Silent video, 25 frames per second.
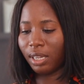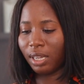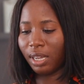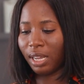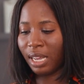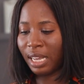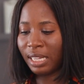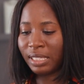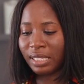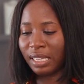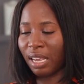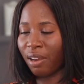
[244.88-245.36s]

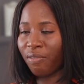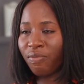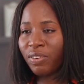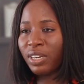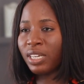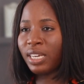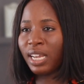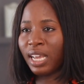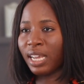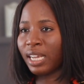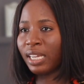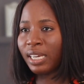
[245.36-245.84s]
it every
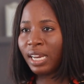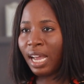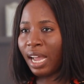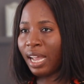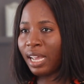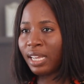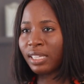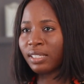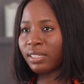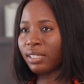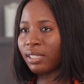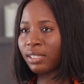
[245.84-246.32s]
day in
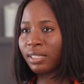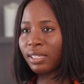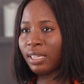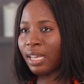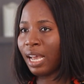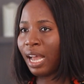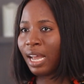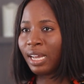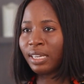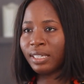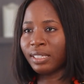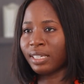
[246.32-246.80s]

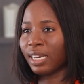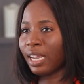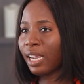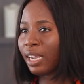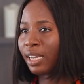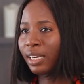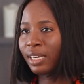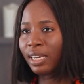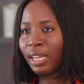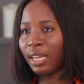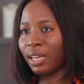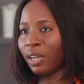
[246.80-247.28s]
ISCC, day
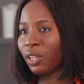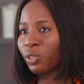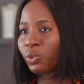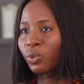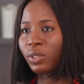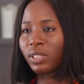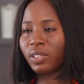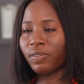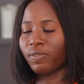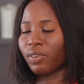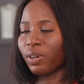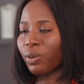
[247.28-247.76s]
in, day out,
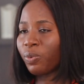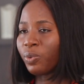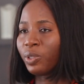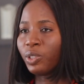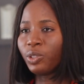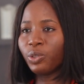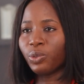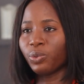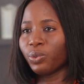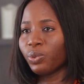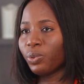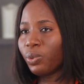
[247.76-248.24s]
whatever we
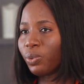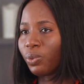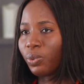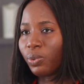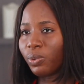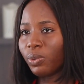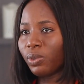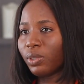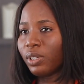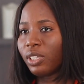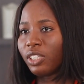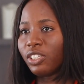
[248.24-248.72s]
do,
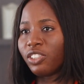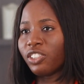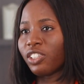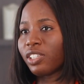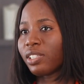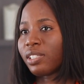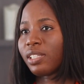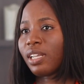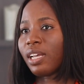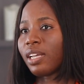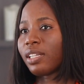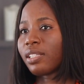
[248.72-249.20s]

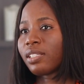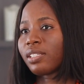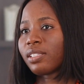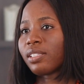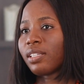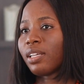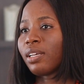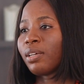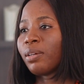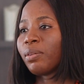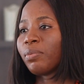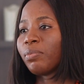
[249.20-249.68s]
just that
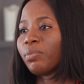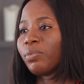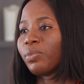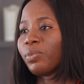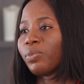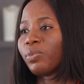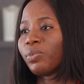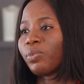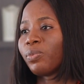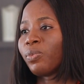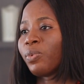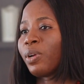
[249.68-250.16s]

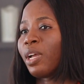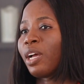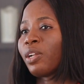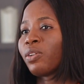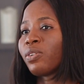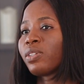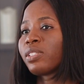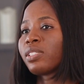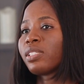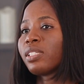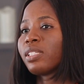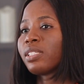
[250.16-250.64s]
we are
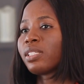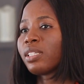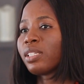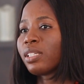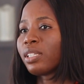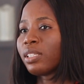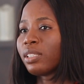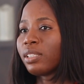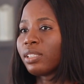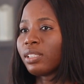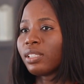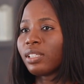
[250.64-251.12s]
not sitting
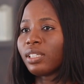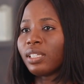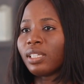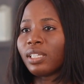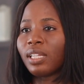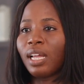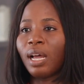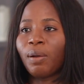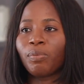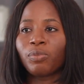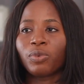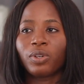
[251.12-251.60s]
in, either
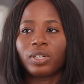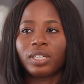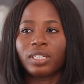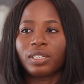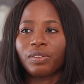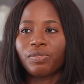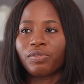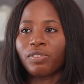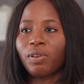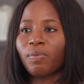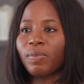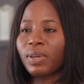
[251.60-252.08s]
I'm not in the
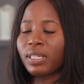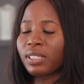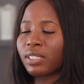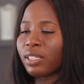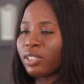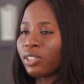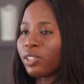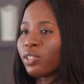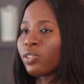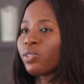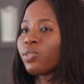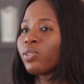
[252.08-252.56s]
pharmacy,
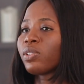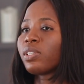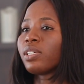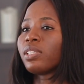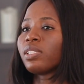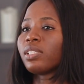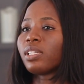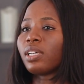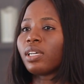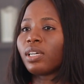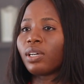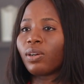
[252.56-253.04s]
she's not
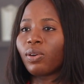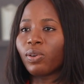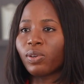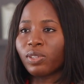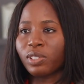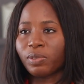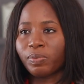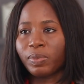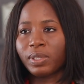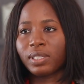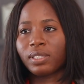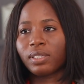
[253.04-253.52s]
in the
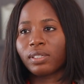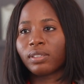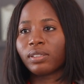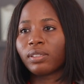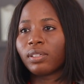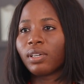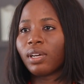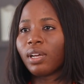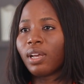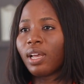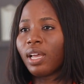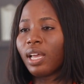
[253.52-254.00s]
hospital.
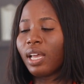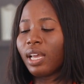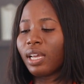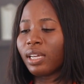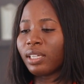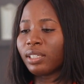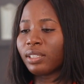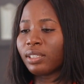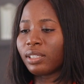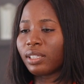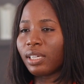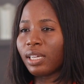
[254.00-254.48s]

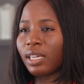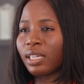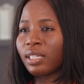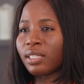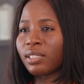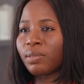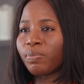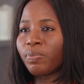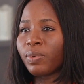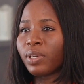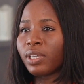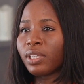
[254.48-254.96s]
And
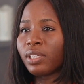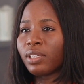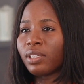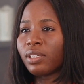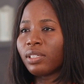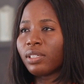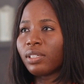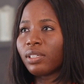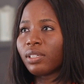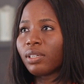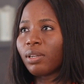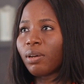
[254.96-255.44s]
it's
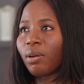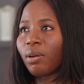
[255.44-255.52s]
been